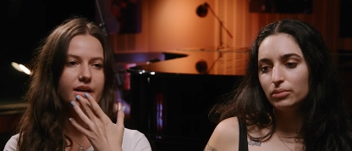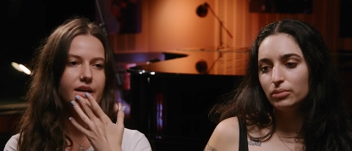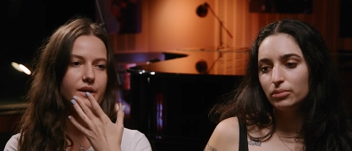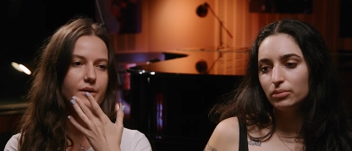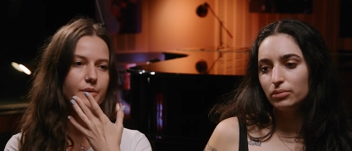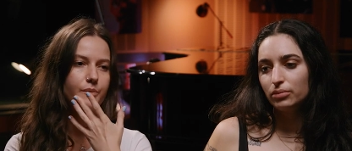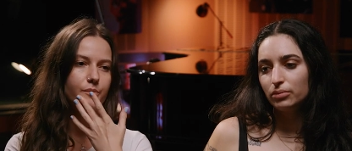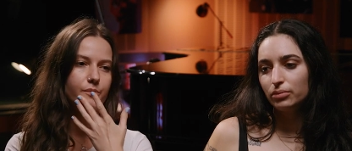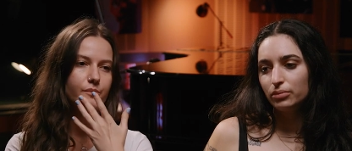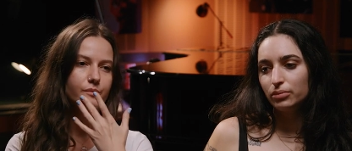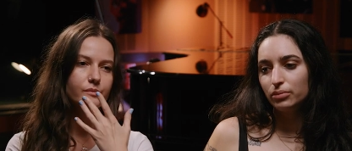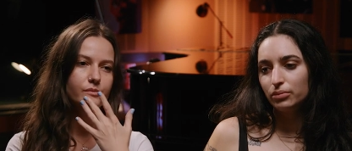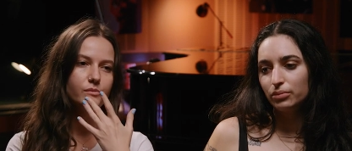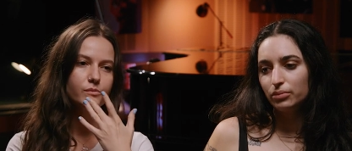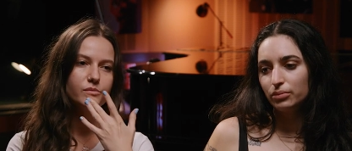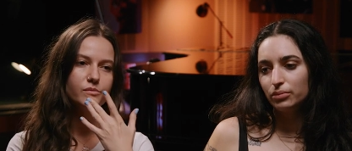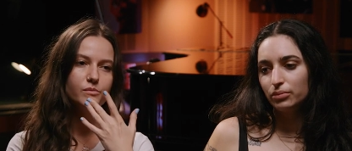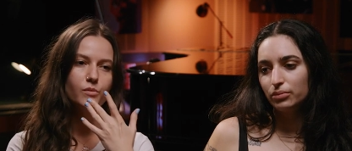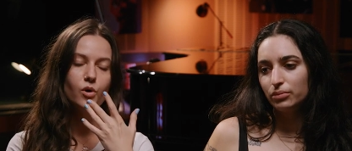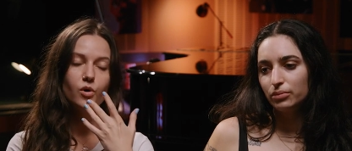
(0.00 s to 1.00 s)
Speaker 1: Um,
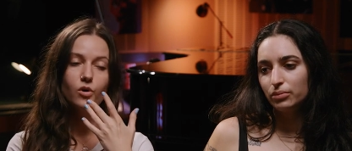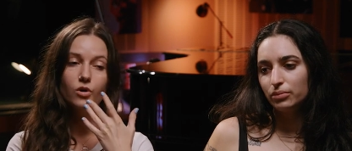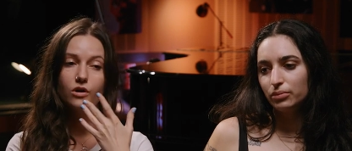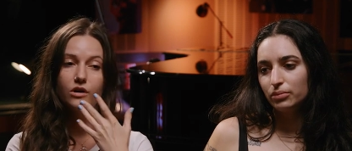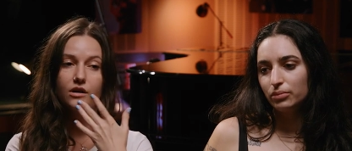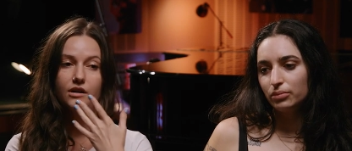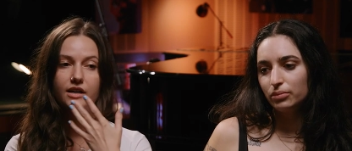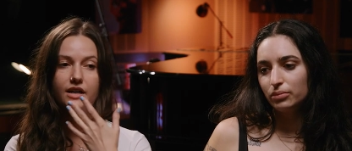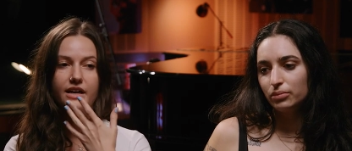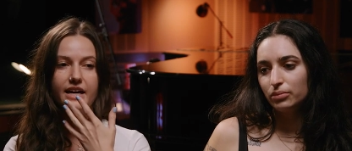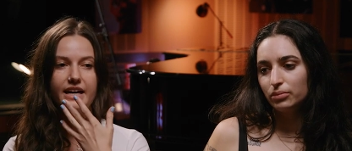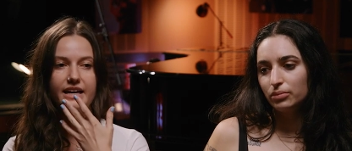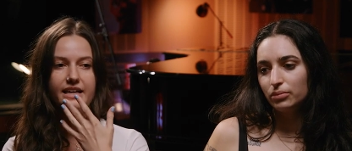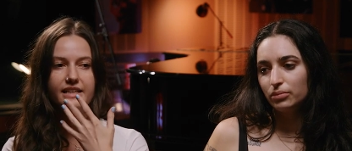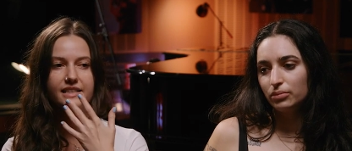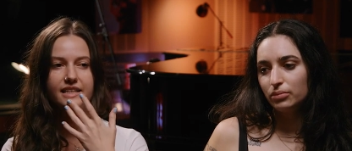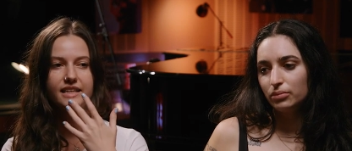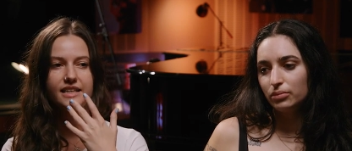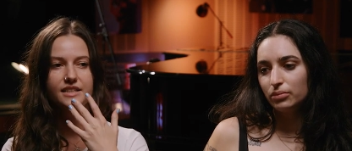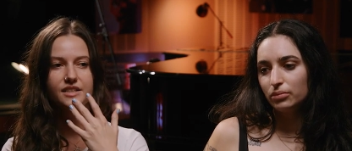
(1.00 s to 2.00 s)
poor
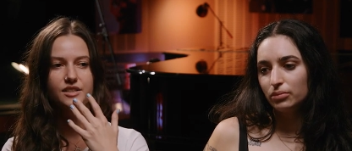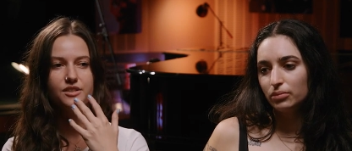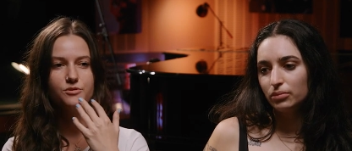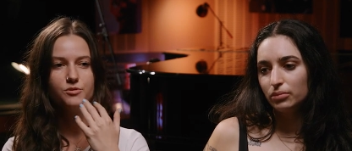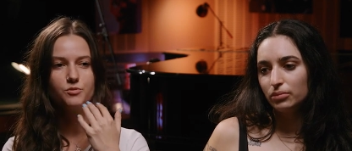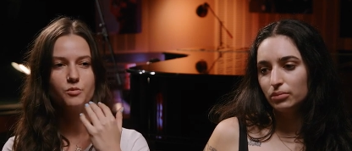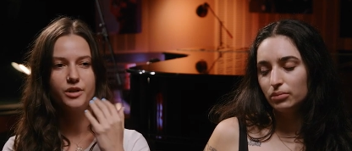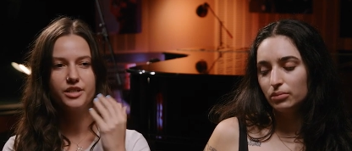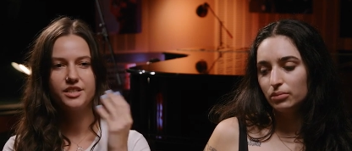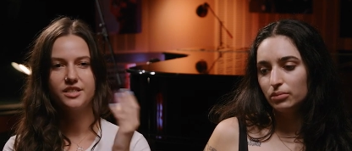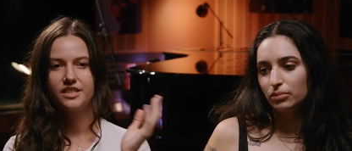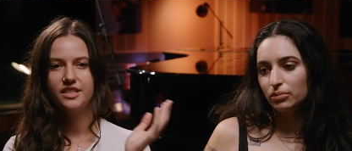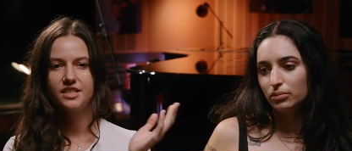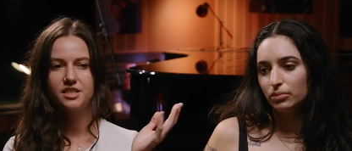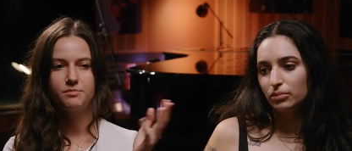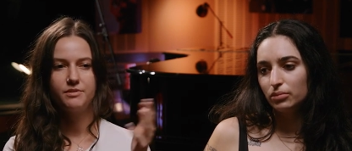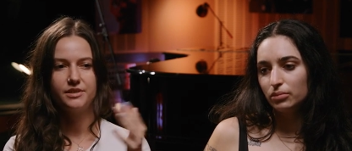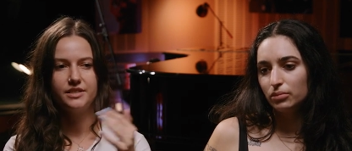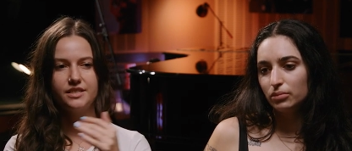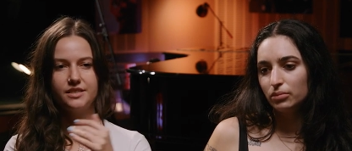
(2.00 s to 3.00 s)
and then wanting to
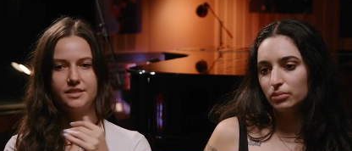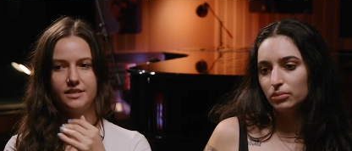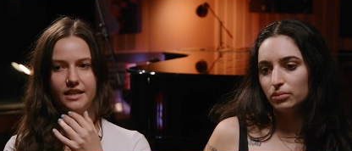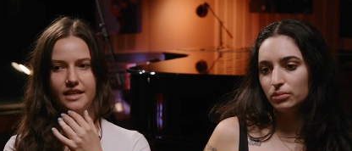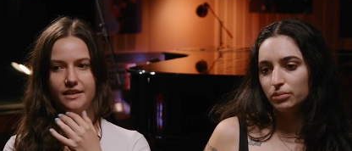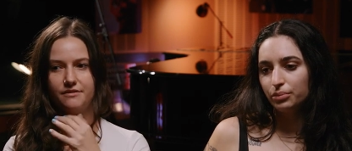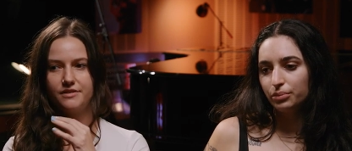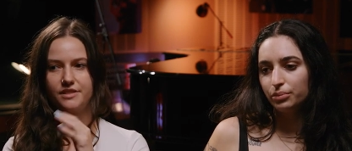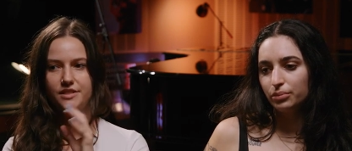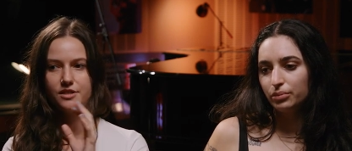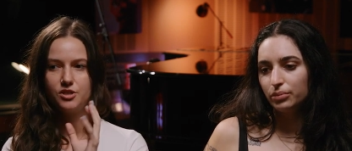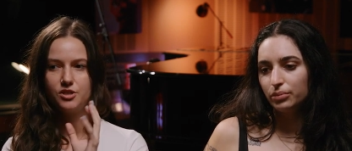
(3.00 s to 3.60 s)
experience life as a